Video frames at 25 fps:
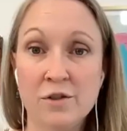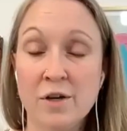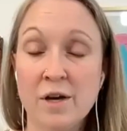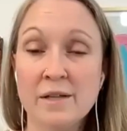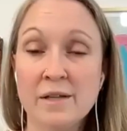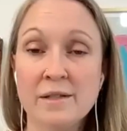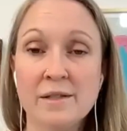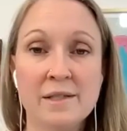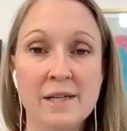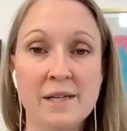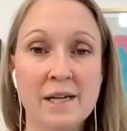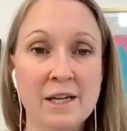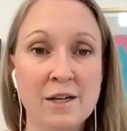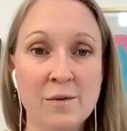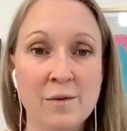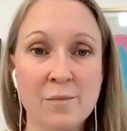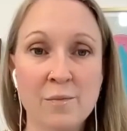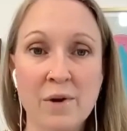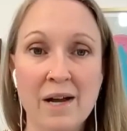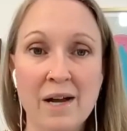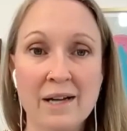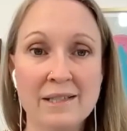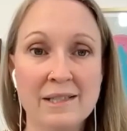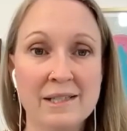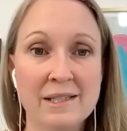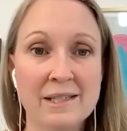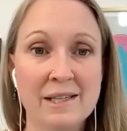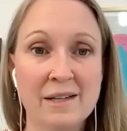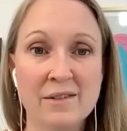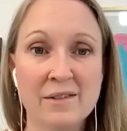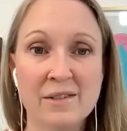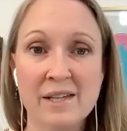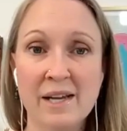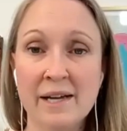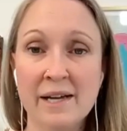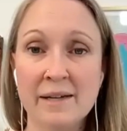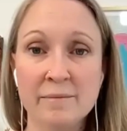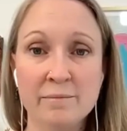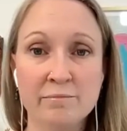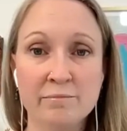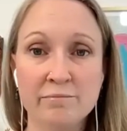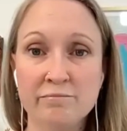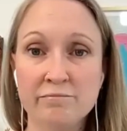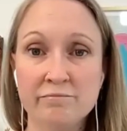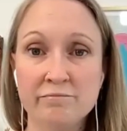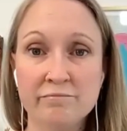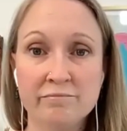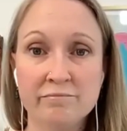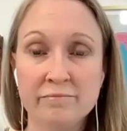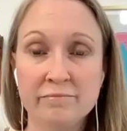Just take your practice outside,
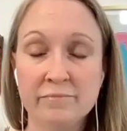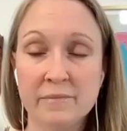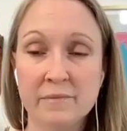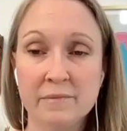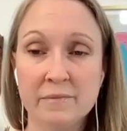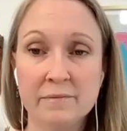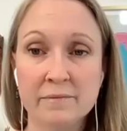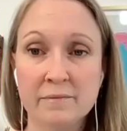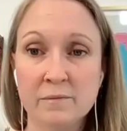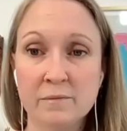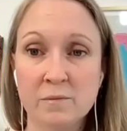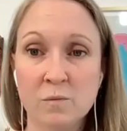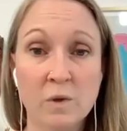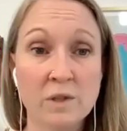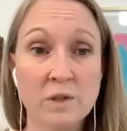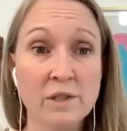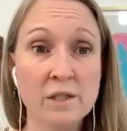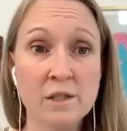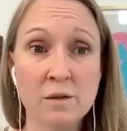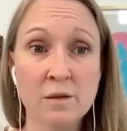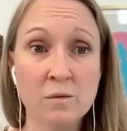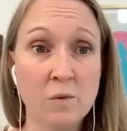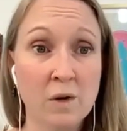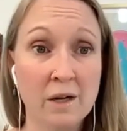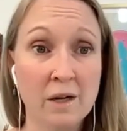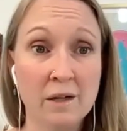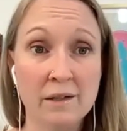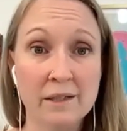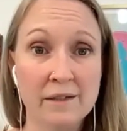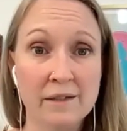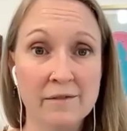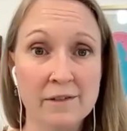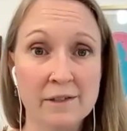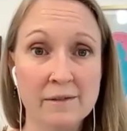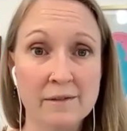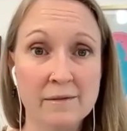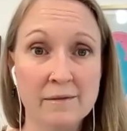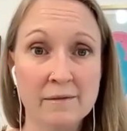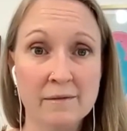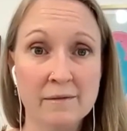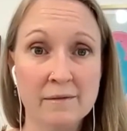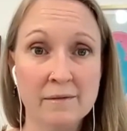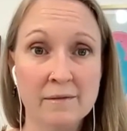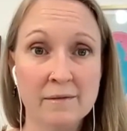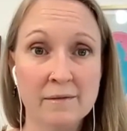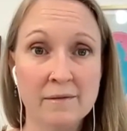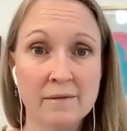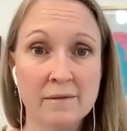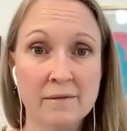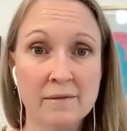once in a while even.
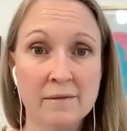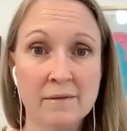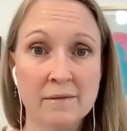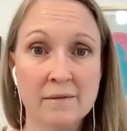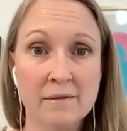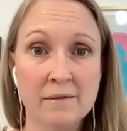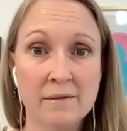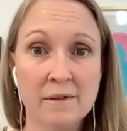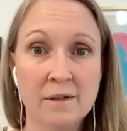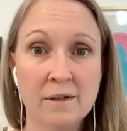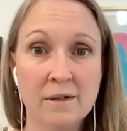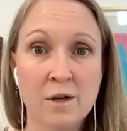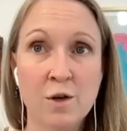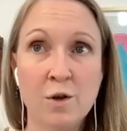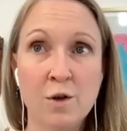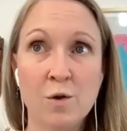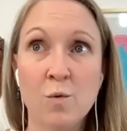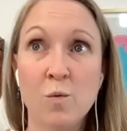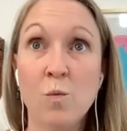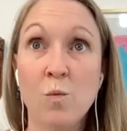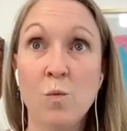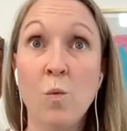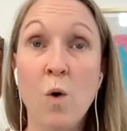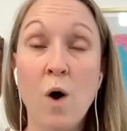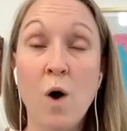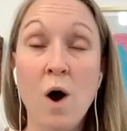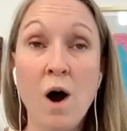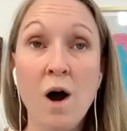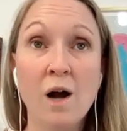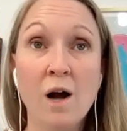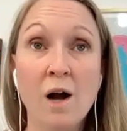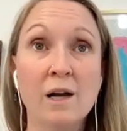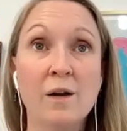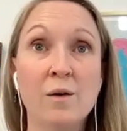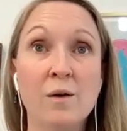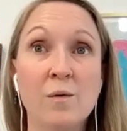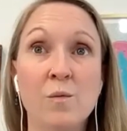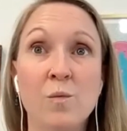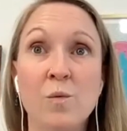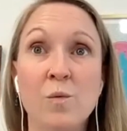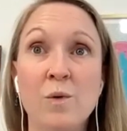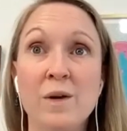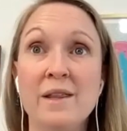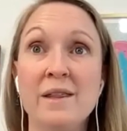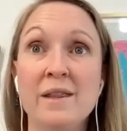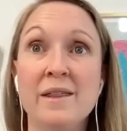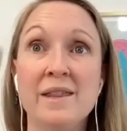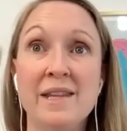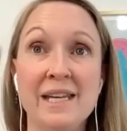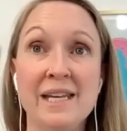Walk
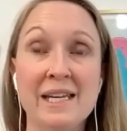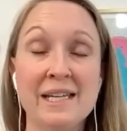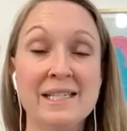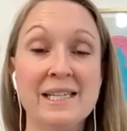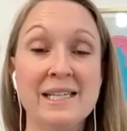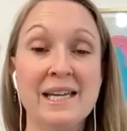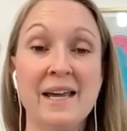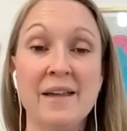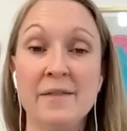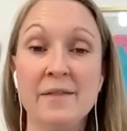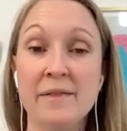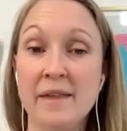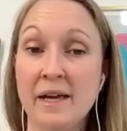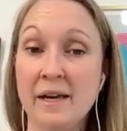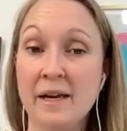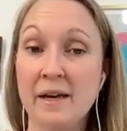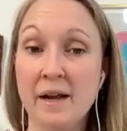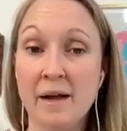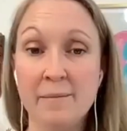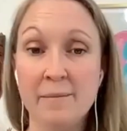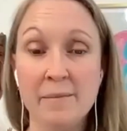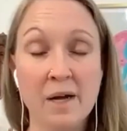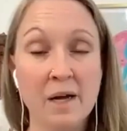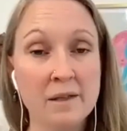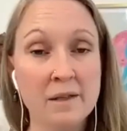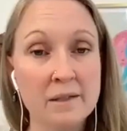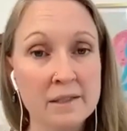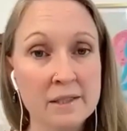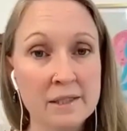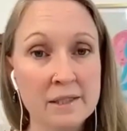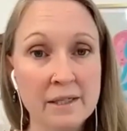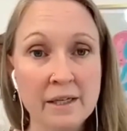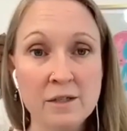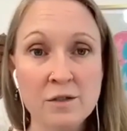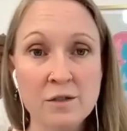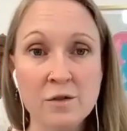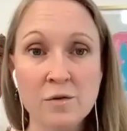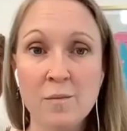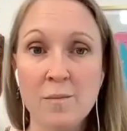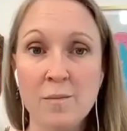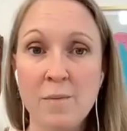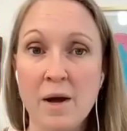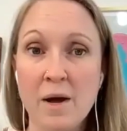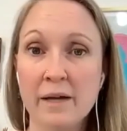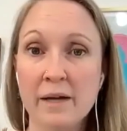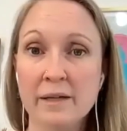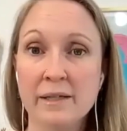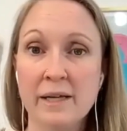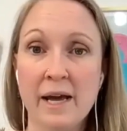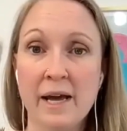with the intent that I'm not listening to a
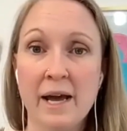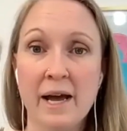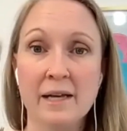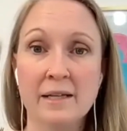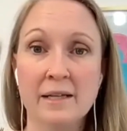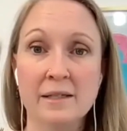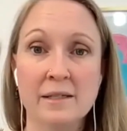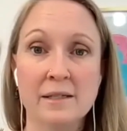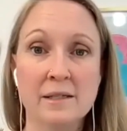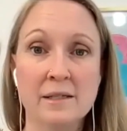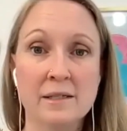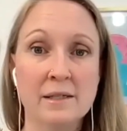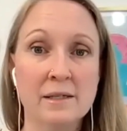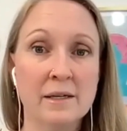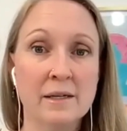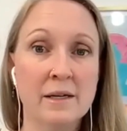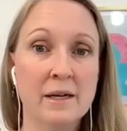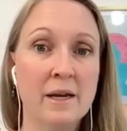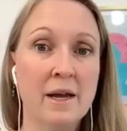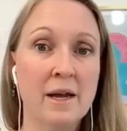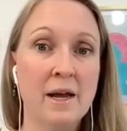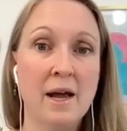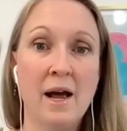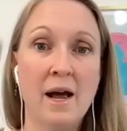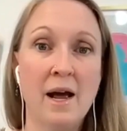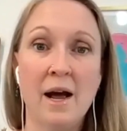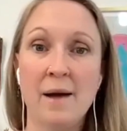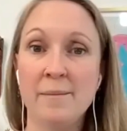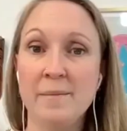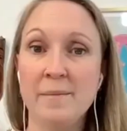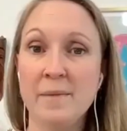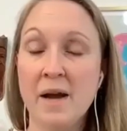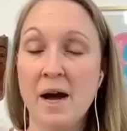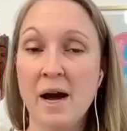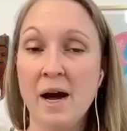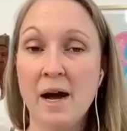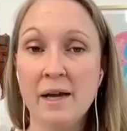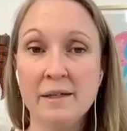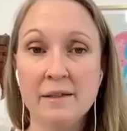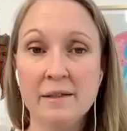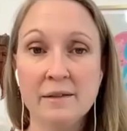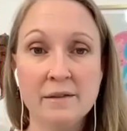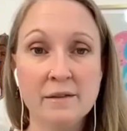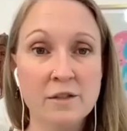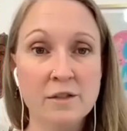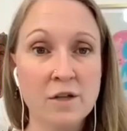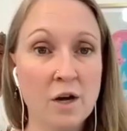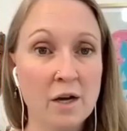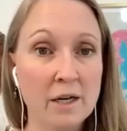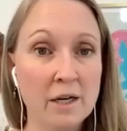podcast. I'm not
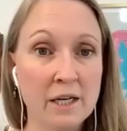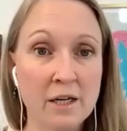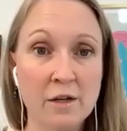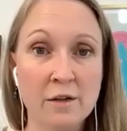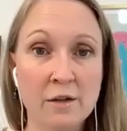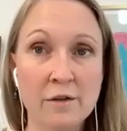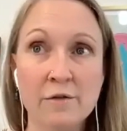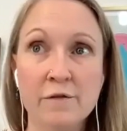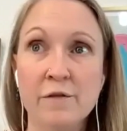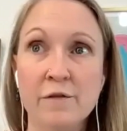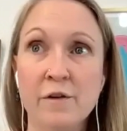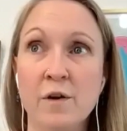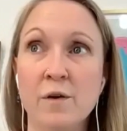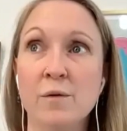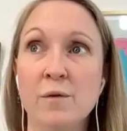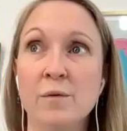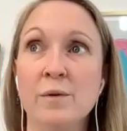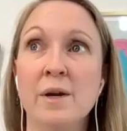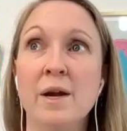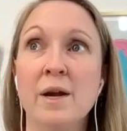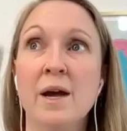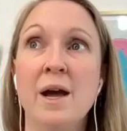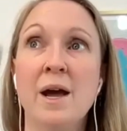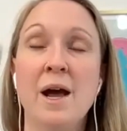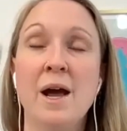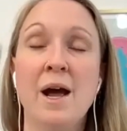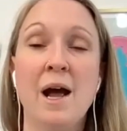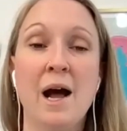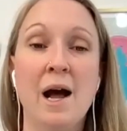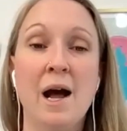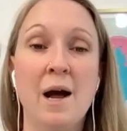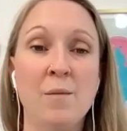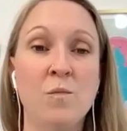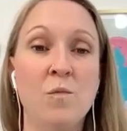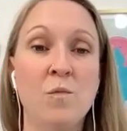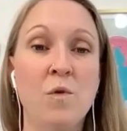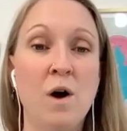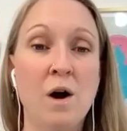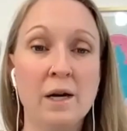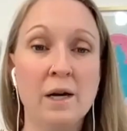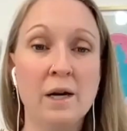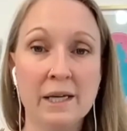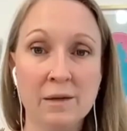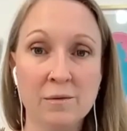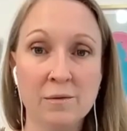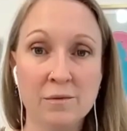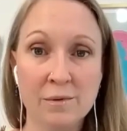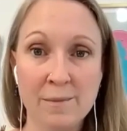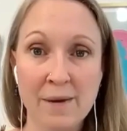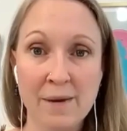talking on the phone. I'm
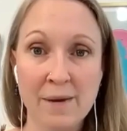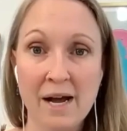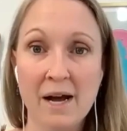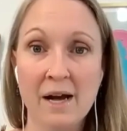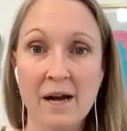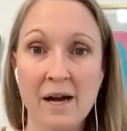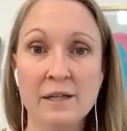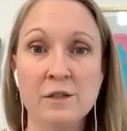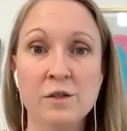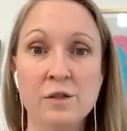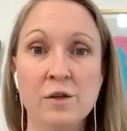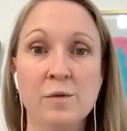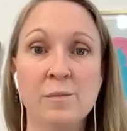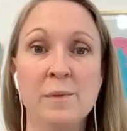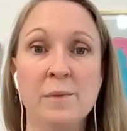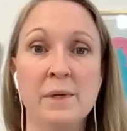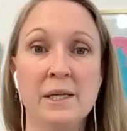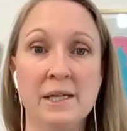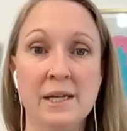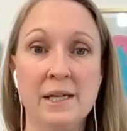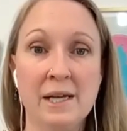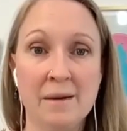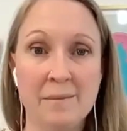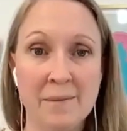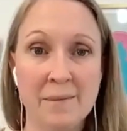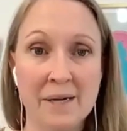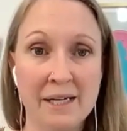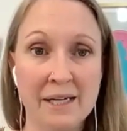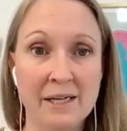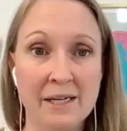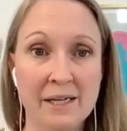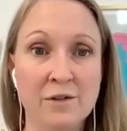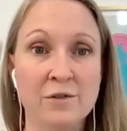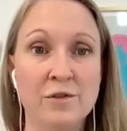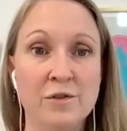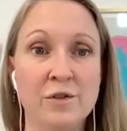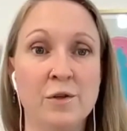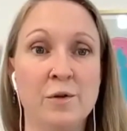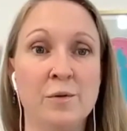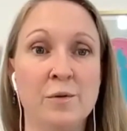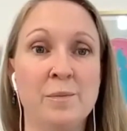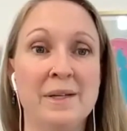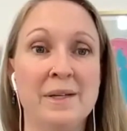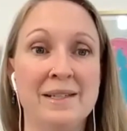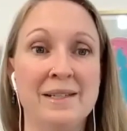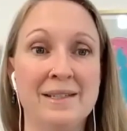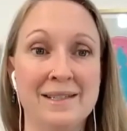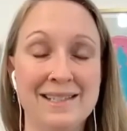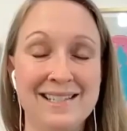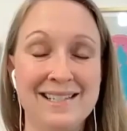walking with my eyes open and my ears
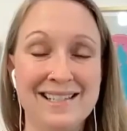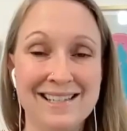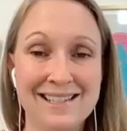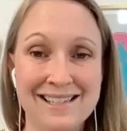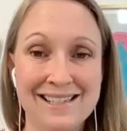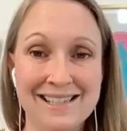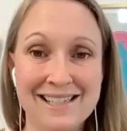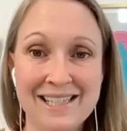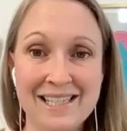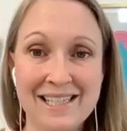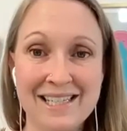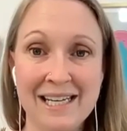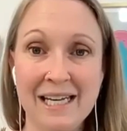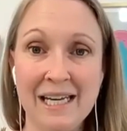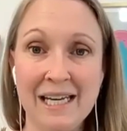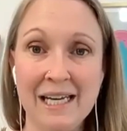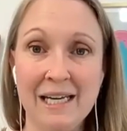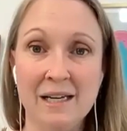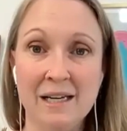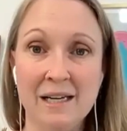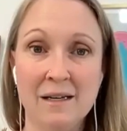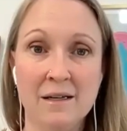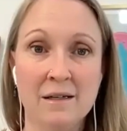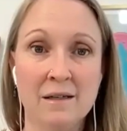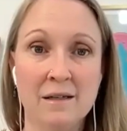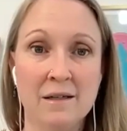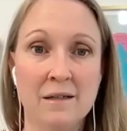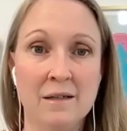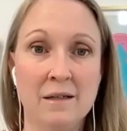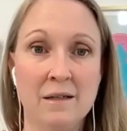open to see,